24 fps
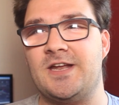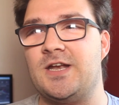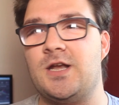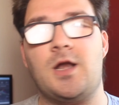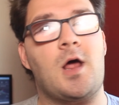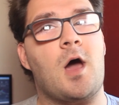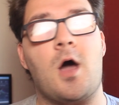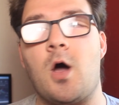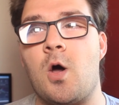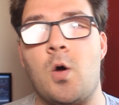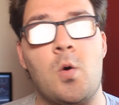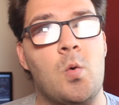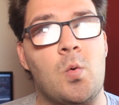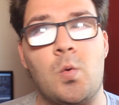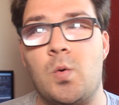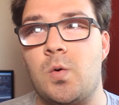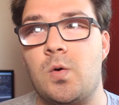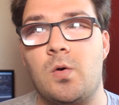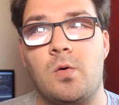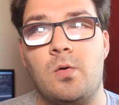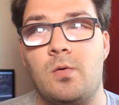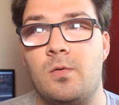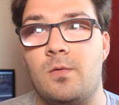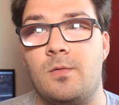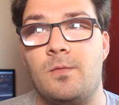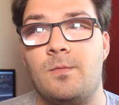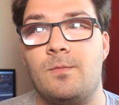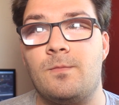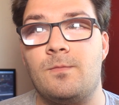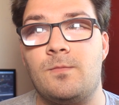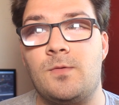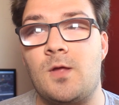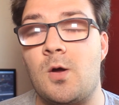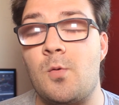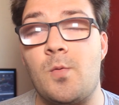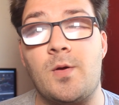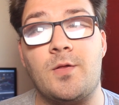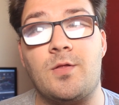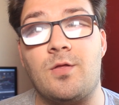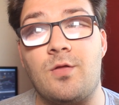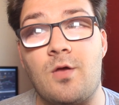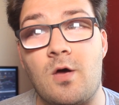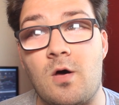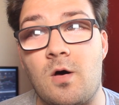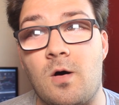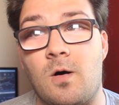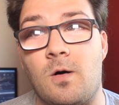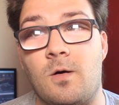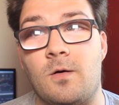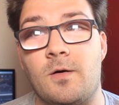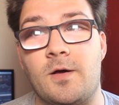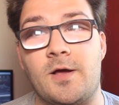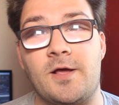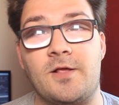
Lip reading: No, it's not.